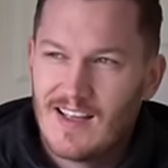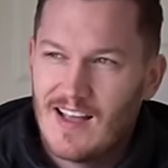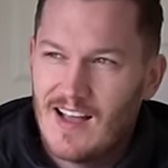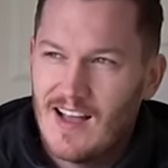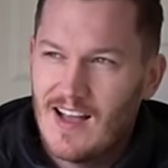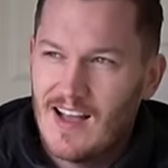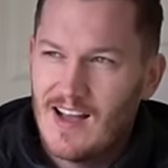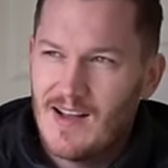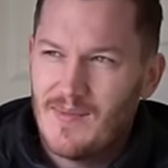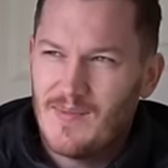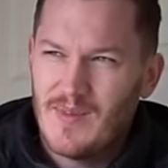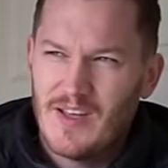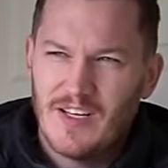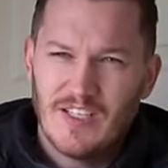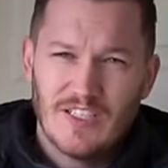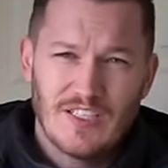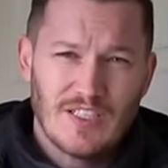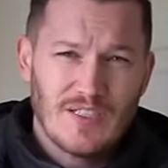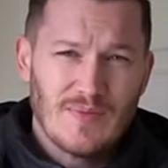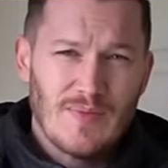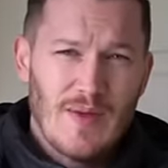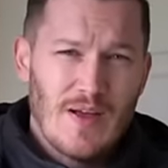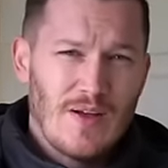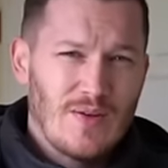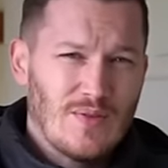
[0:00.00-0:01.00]
Um, it
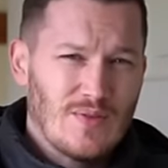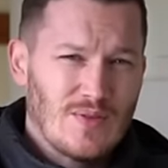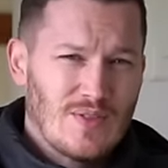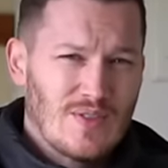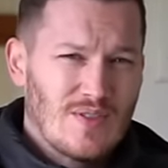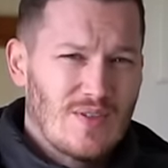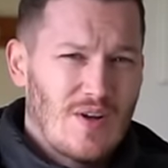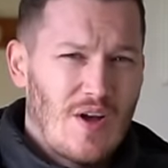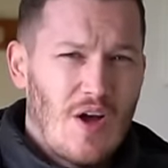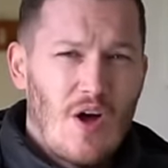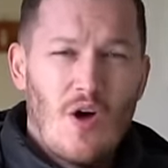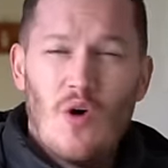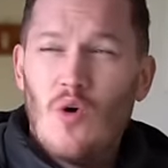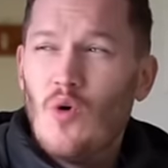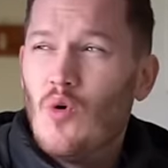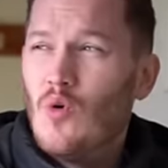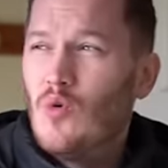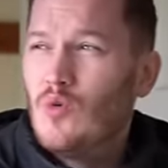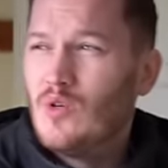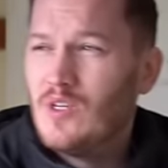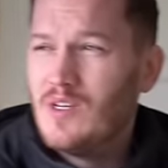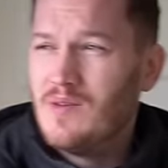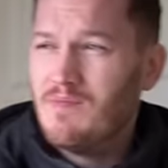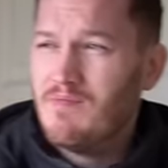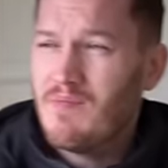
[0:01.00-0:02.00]
just smells
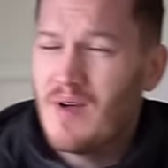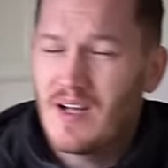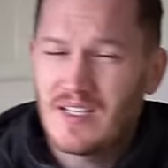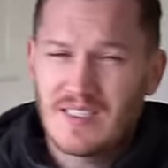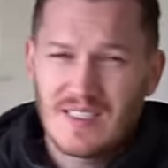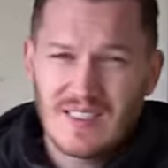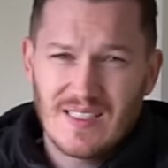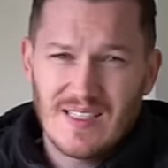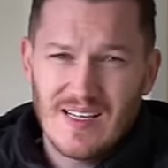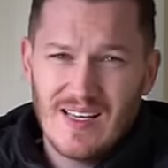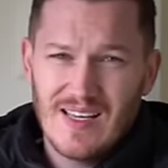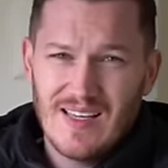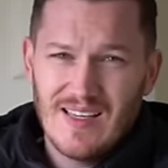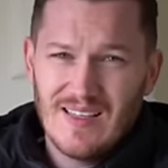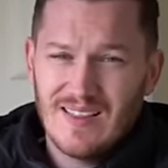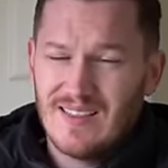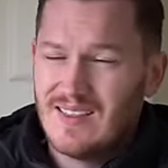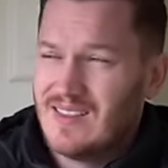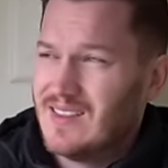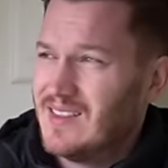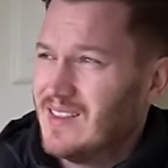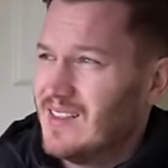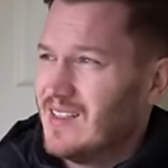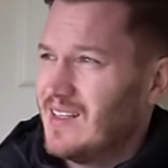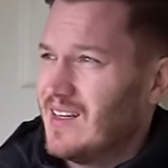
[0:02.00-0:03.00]
old and musty.
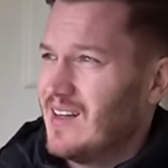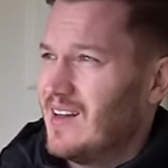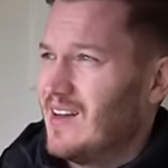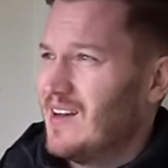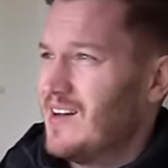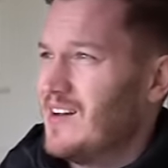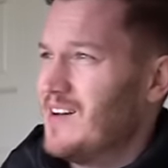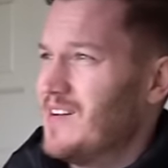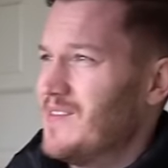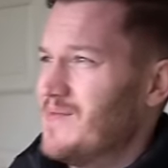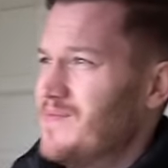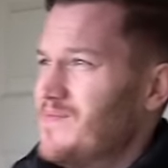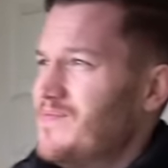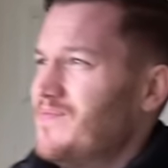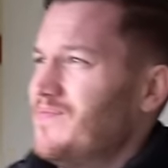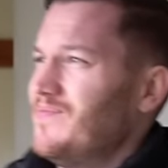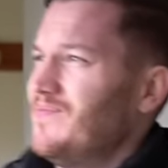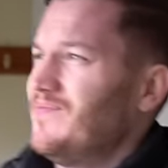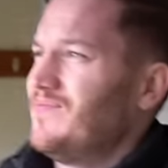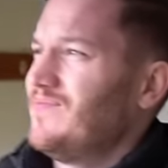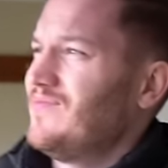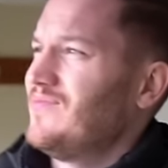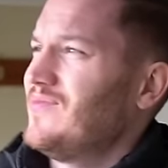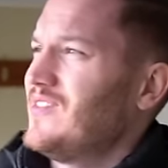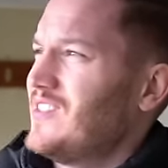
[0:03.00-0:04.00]
Um,
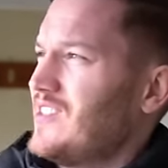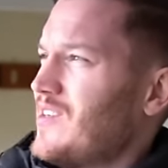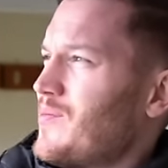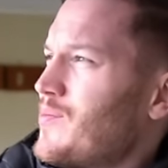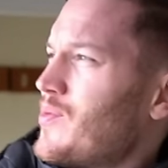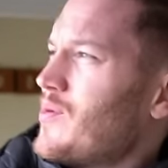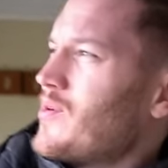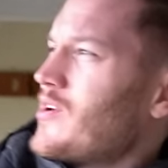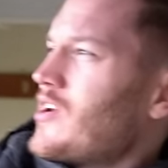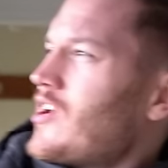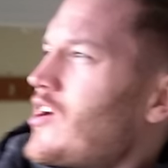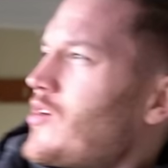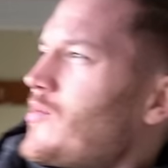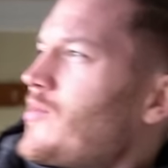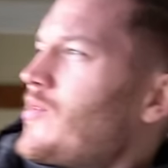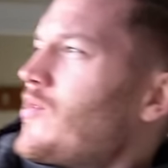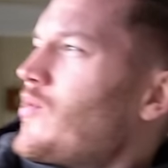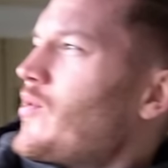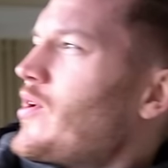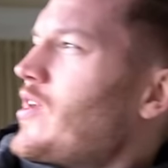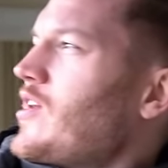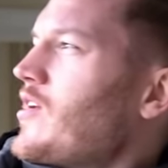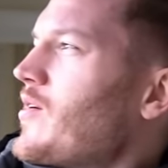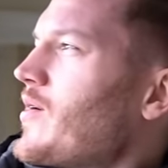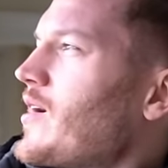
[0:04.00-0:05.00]
so I'm probably going to open a
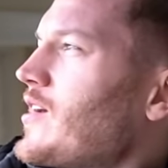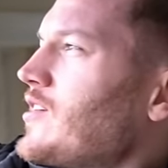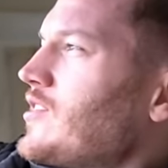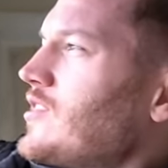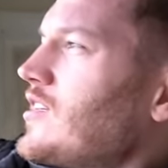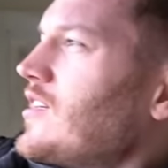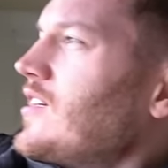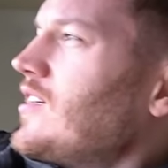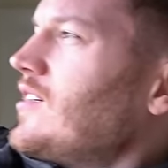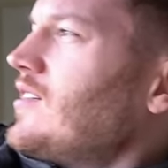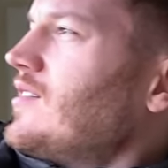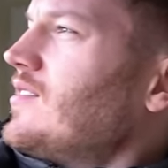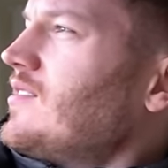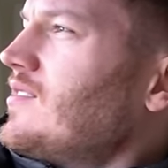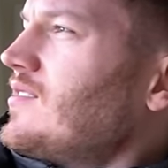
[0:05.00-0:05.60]
window actually.